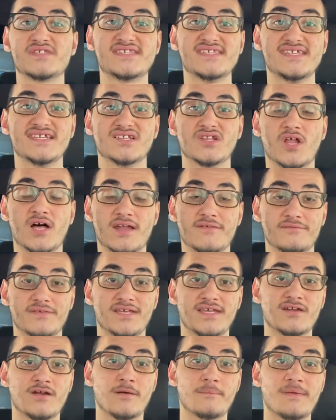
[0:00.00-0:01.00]
see a lot of
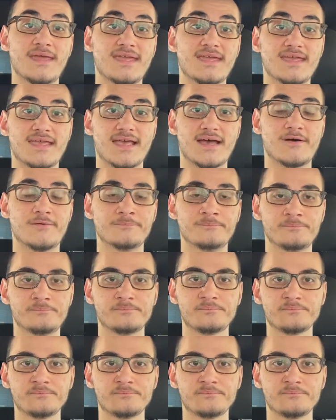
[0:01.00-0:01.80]
it in our bank account.